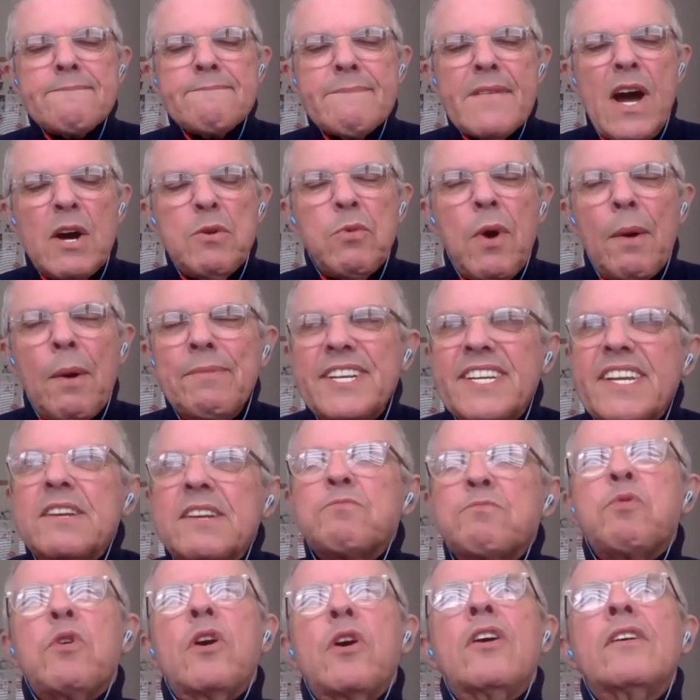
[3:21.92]
What we
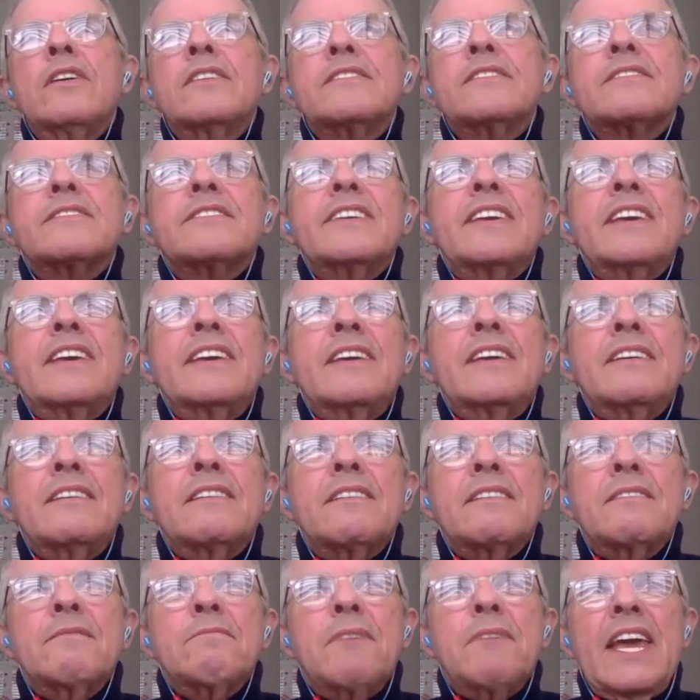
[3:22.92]
did was the
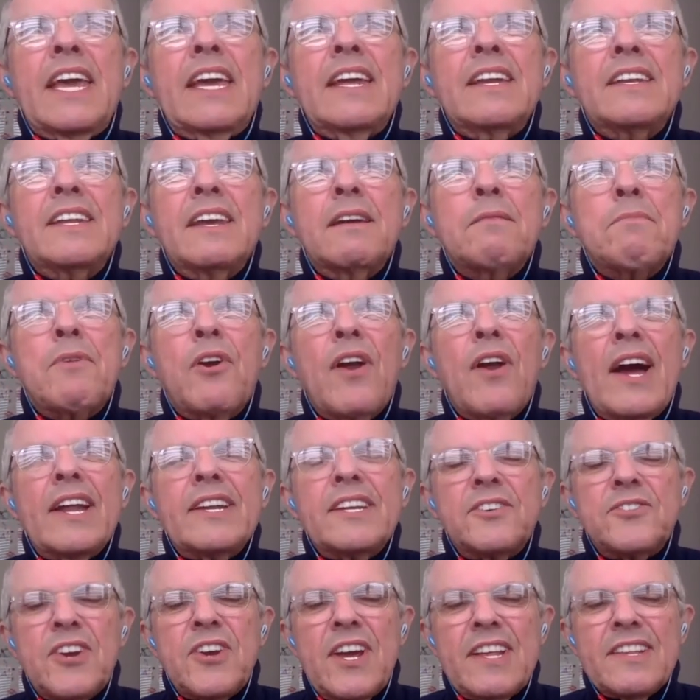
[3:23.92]
Hindi and
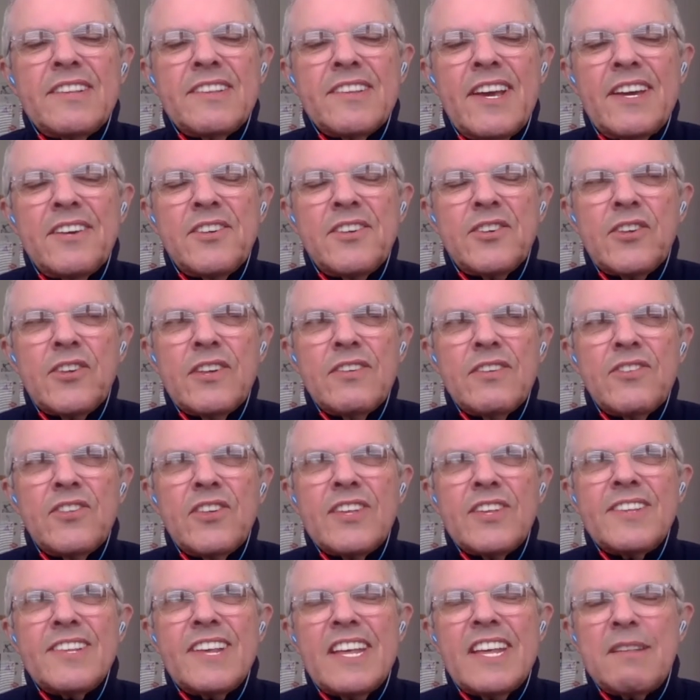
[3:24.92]
Marathi translation
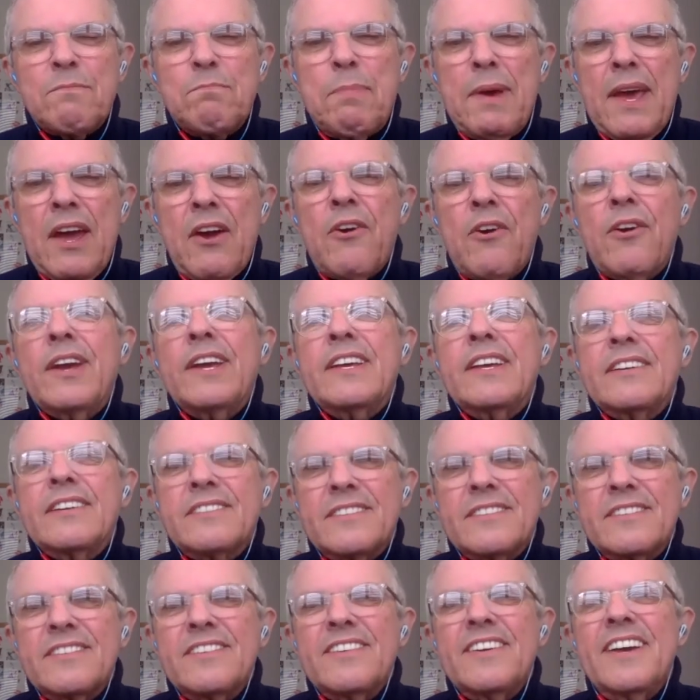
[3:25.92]
just says
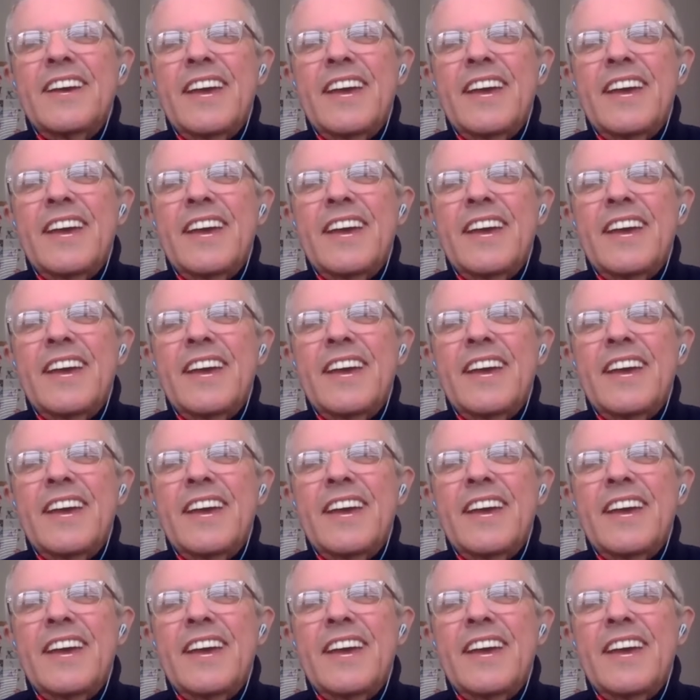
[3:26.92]
berries.